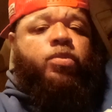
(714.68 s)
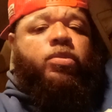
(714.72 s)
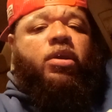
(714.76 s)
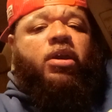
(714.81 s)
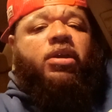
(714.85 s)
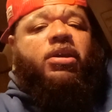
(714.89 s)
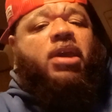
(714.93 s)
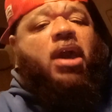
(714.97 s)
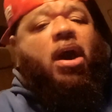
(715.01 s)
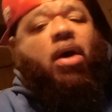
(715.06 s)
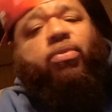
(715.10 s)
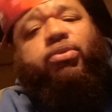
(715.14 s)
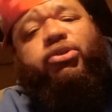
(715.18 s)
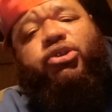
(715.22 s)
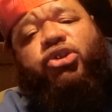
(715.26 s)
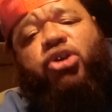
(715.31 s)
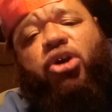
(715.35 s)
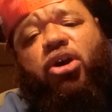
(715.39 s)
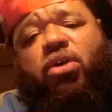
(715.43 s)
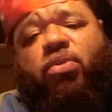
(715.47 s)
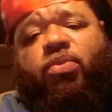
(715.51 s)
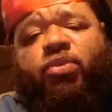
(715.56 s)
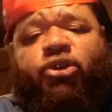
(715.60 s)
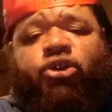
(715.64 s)
Yeah, I was
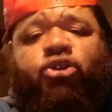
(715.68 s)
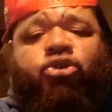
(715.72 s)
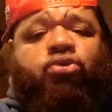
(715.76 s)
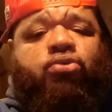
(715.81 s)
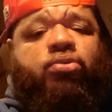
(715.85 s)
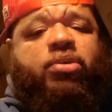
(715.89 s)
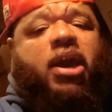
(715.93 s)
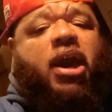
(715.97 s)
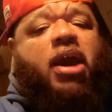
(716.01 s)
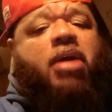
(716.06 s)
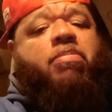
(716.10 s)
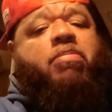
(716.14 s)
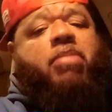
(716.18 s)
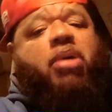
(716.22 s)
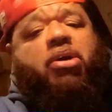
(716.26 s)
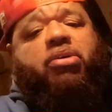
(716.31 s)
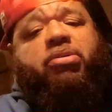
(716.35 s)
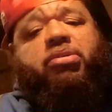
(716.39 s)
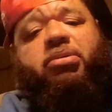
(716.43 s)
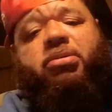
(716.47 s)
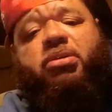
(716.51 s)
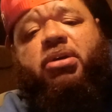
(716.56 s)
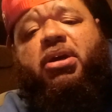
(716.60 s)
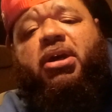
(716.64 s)
there when dude got
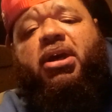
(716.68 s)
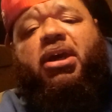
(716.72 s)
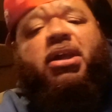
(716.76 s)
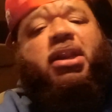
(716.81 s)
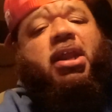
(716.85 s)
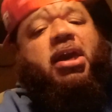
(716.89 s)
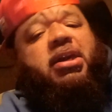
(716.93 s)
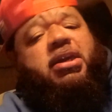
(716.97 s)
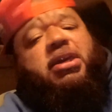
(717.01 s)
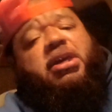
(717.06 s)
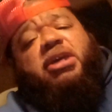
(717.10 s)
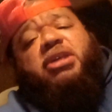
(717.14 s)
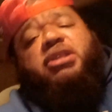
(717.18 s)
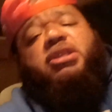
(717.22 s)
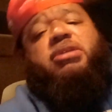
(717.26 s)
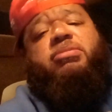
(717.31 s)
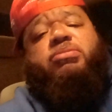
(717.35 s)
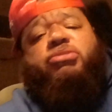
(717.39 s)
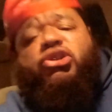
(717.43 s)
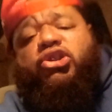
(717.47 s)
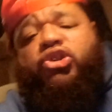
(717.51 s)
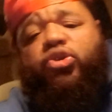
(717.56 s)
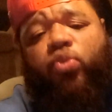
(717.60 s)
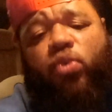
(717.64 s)
murdered, and I kicked him
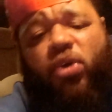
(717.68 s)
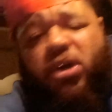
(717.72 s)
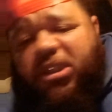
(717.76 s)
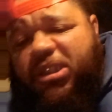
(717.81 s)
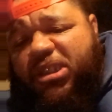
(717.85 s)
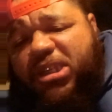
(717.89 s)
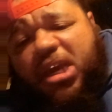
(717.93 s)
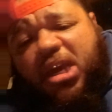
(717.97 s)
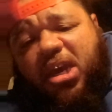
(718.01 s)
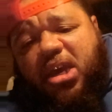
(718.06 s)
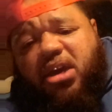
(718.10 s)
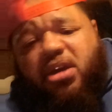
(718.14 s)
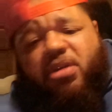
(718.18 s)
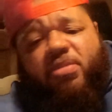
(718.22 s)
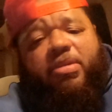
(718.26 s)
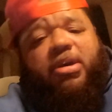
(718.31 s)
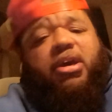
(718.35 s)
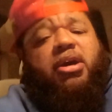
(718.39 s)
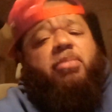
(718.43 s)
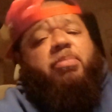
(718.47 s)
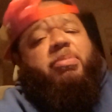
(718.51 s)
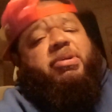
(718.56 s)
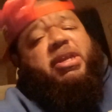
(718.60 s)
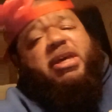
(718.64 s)
just one time,
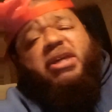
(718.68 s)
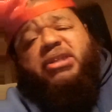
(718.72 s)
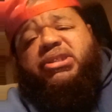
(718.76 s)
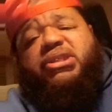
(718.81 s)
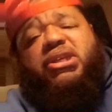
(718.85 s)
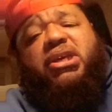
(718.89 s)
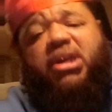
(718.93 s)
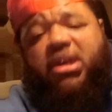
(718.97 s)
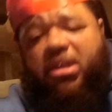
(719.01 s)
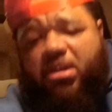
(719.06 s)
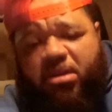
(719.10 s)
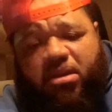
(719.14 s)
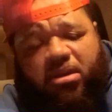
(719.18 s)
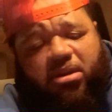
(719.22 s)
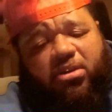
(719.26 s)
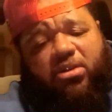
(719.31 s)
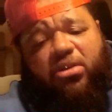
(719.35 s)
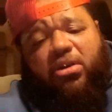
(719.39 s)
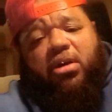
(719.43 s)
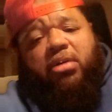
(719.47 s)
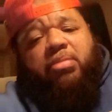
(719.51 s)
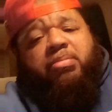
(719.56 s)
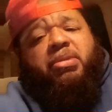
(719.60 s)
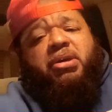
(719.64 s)
but that's it.
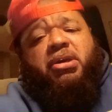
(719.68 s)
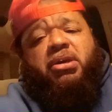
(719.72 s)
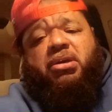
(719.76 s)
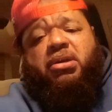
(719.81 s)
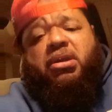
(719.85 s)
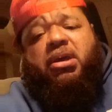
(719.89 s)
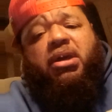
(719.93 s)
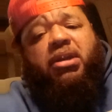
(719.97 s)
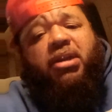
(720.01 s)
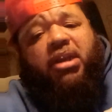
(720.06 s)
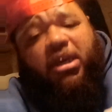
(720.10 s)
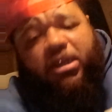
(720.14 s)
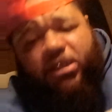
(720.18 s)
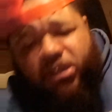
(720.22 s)
You know what I mean? They